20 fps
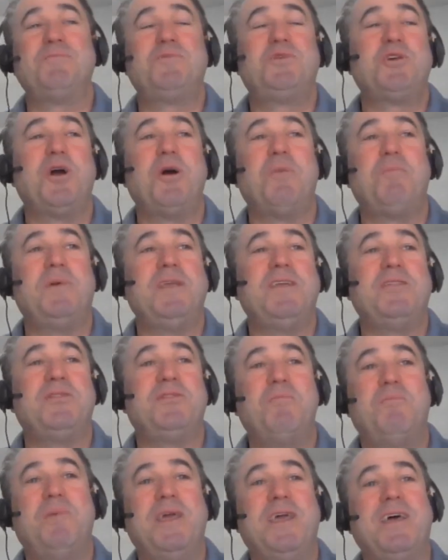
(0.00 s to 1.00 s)
I'm chomping at
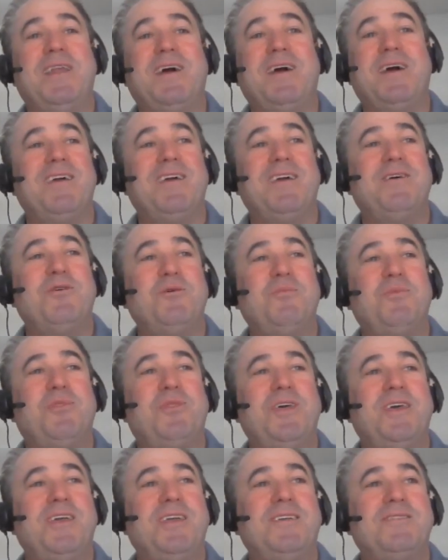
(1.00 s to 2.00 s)
the bit. I hope
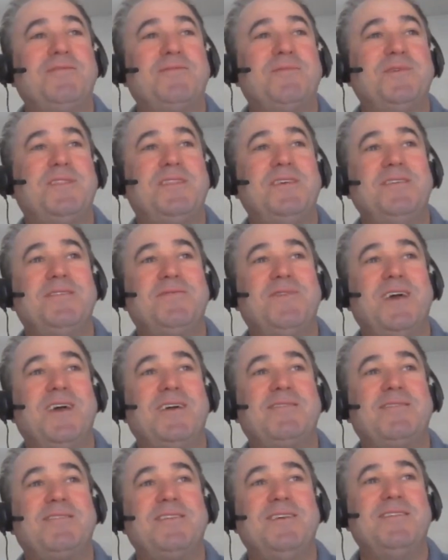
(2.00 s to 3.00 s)
things with these
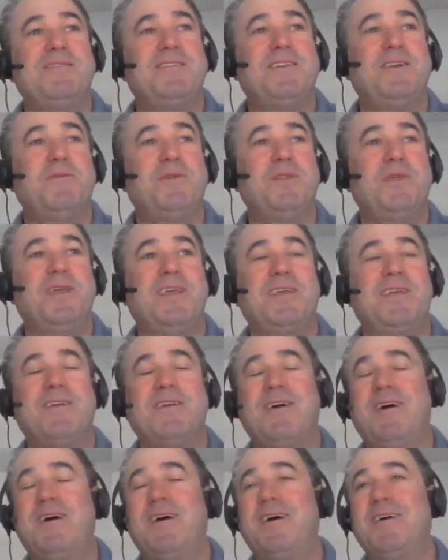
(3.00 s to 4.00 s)
vaccines and everything,
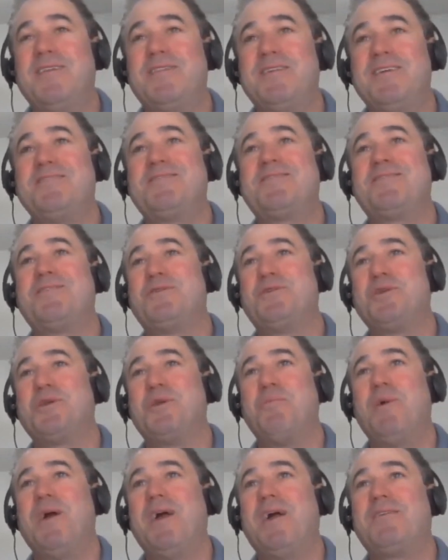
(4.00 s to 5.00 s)
things start to
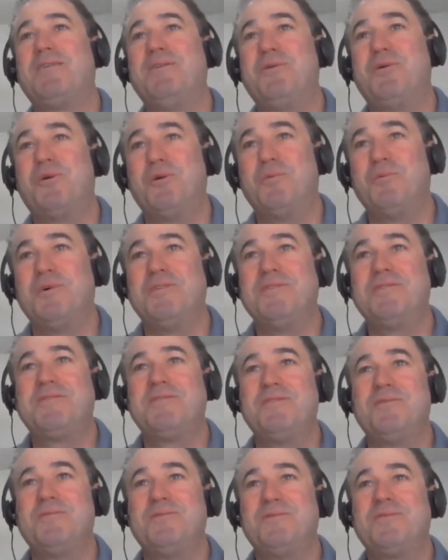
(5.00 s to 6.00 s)
get back to normal.
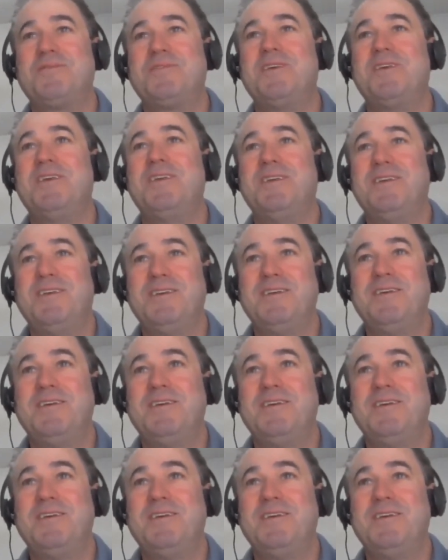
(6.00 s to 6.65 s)
So we'll see.